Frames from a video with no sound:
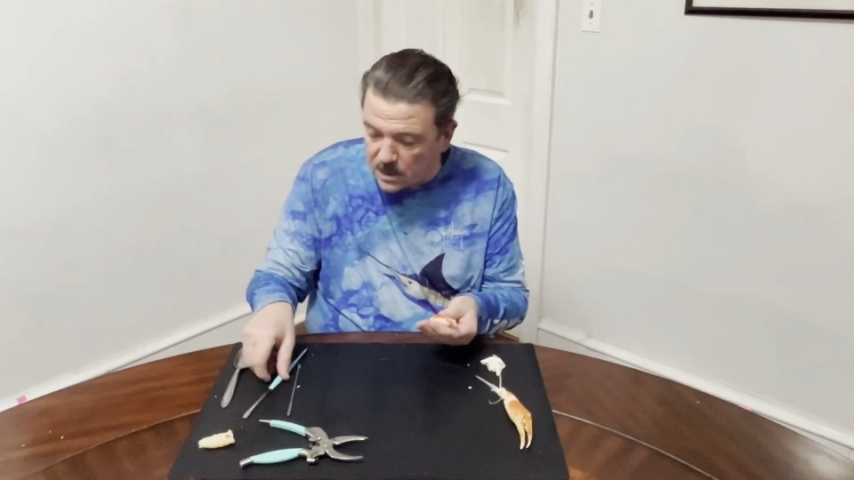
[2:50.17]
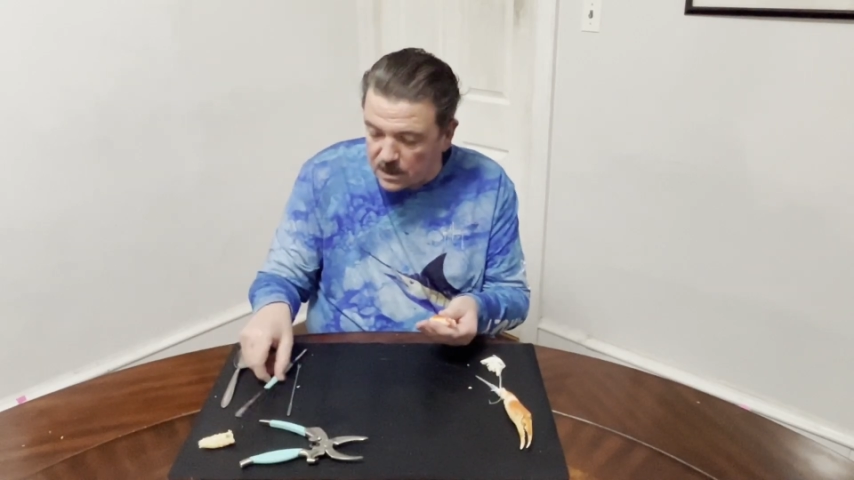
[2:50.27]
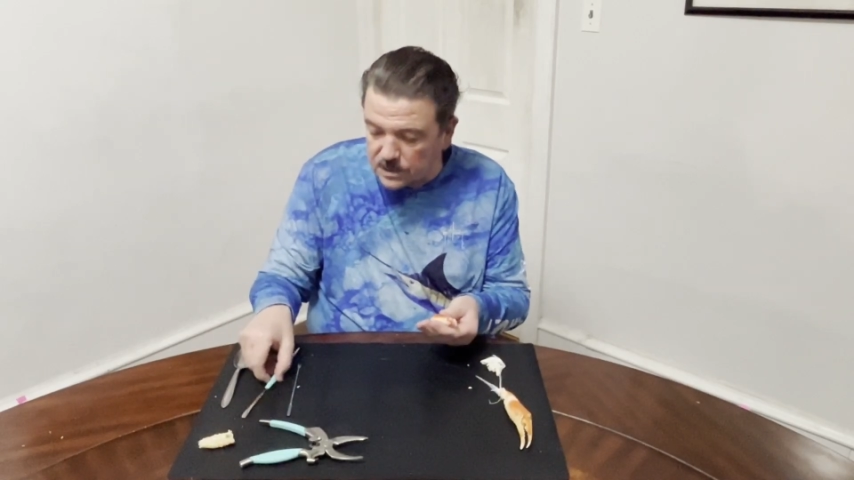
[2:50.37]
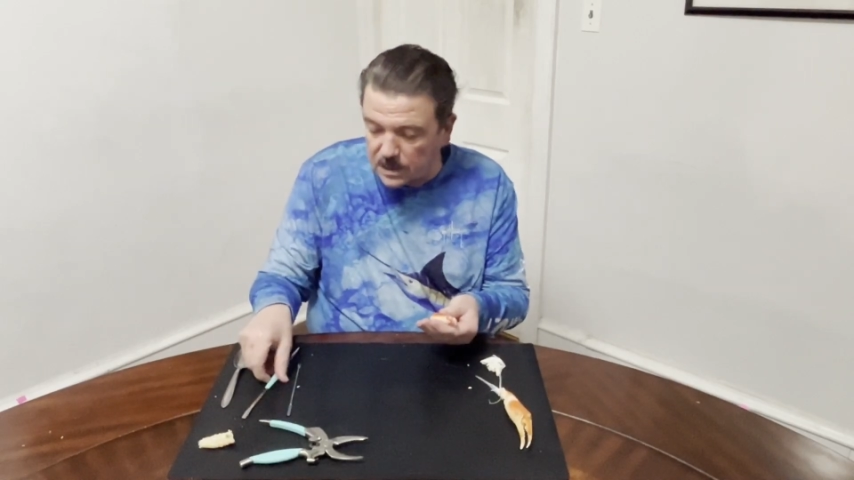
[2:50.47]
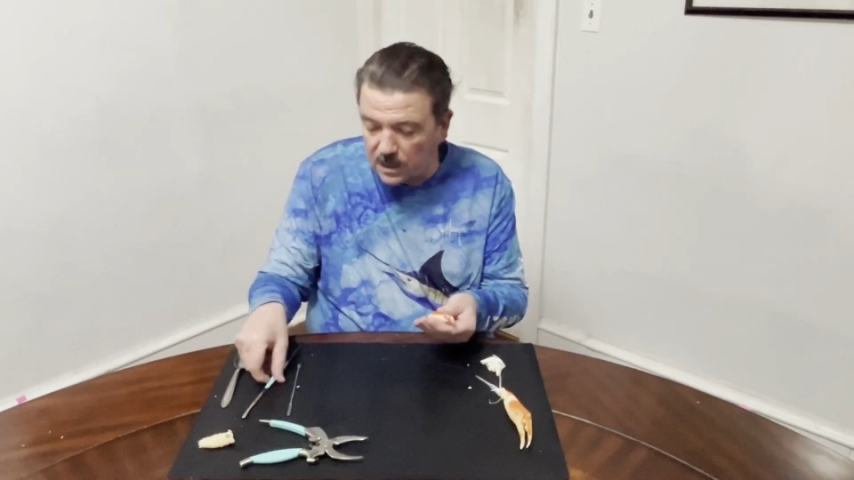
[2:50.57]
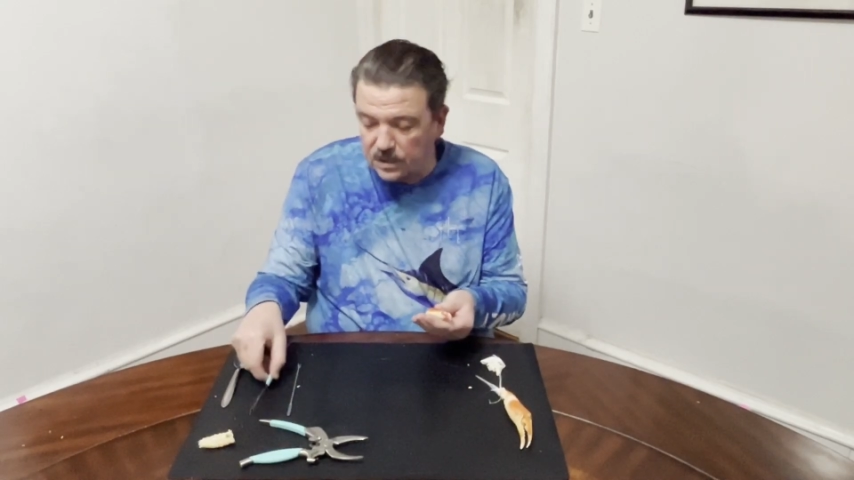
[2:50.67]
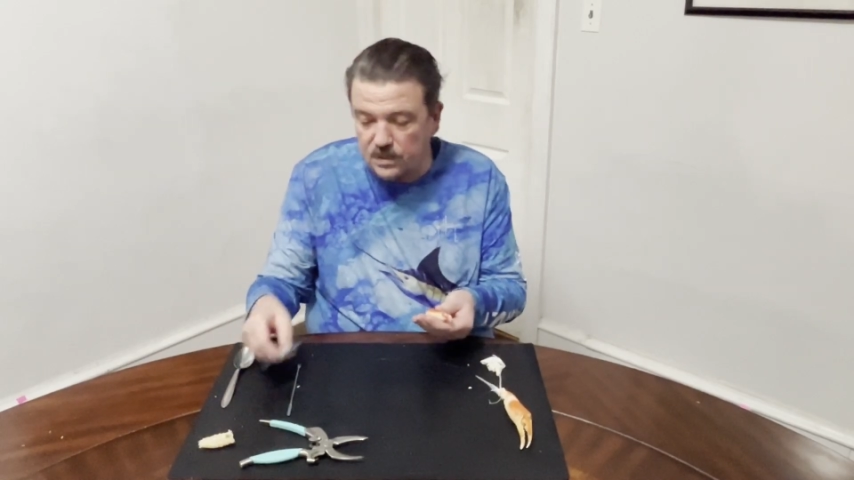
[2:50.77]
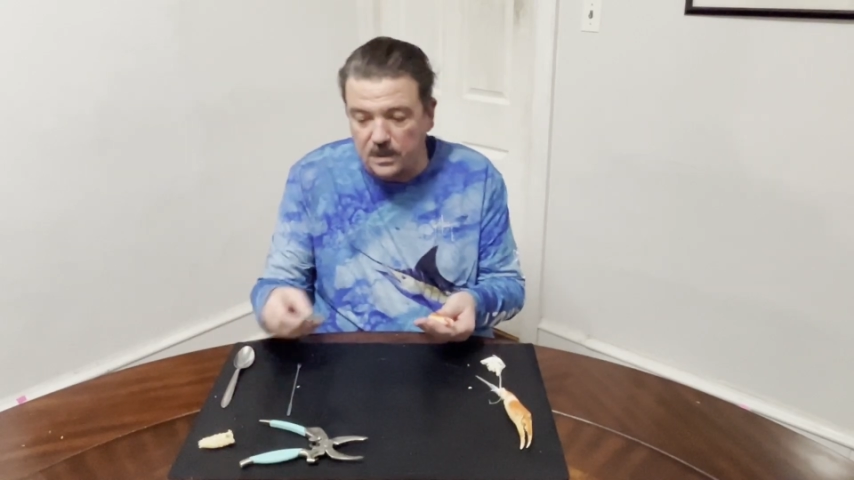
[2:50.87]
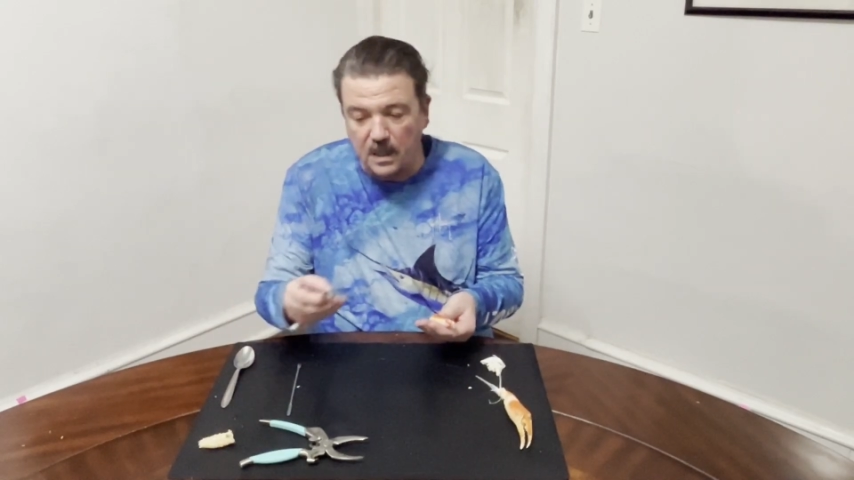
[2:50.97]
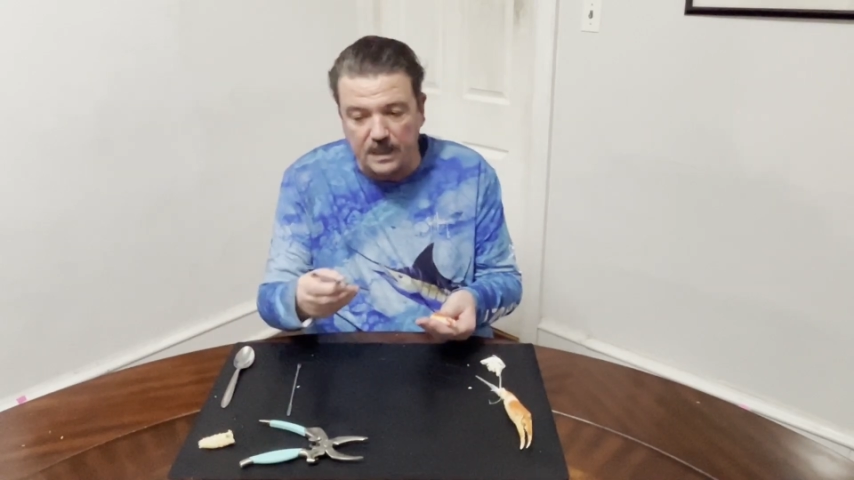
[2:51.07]
So I'm going to
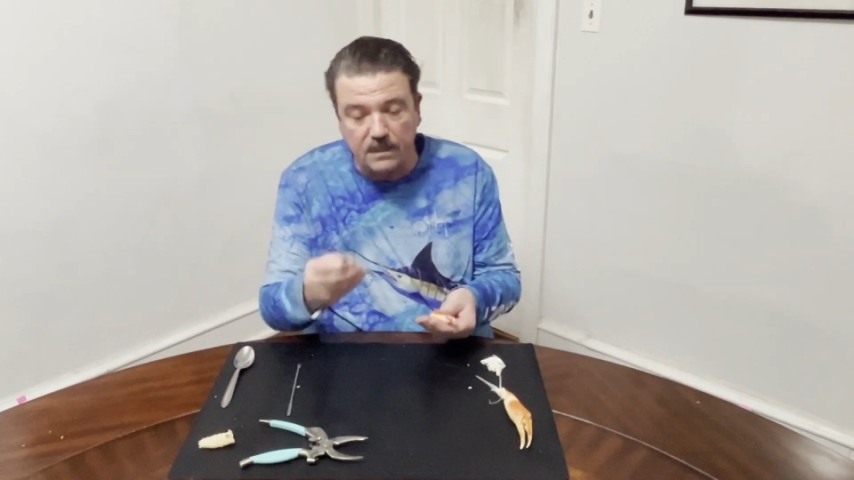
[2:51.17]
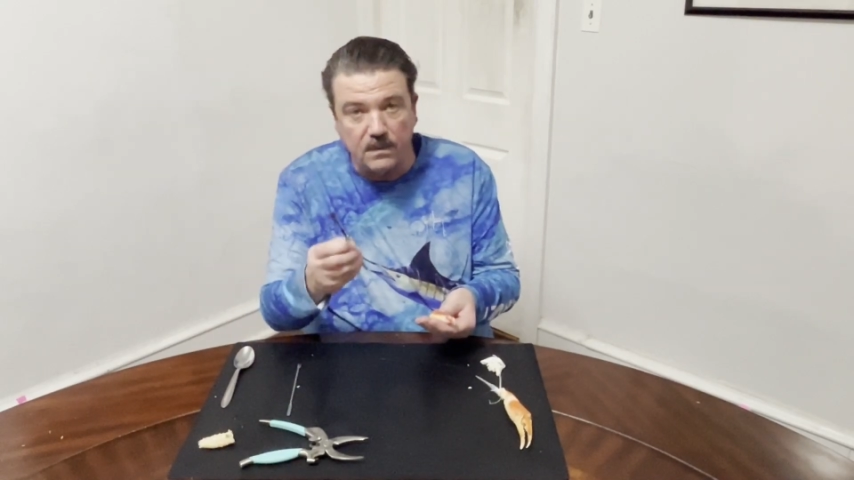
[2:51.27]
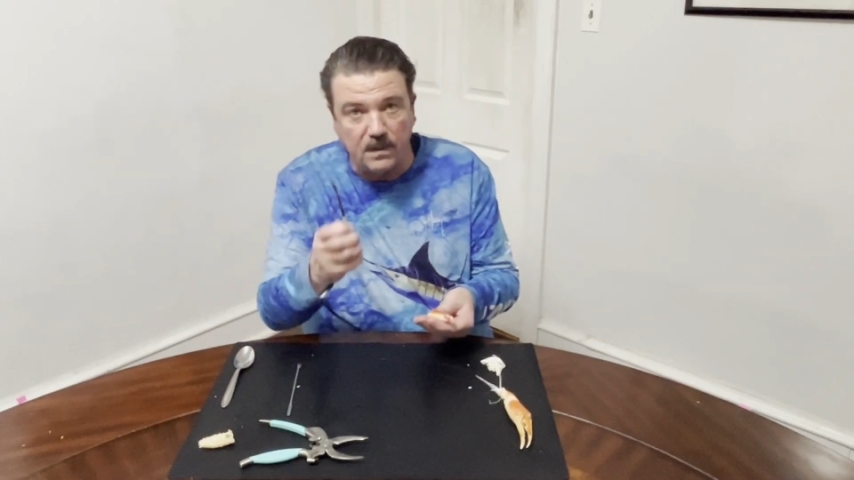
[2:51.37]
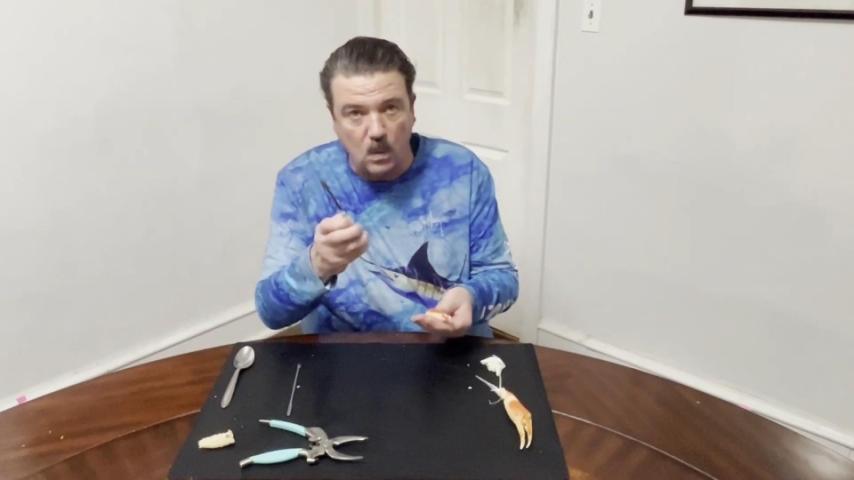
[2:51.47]
try the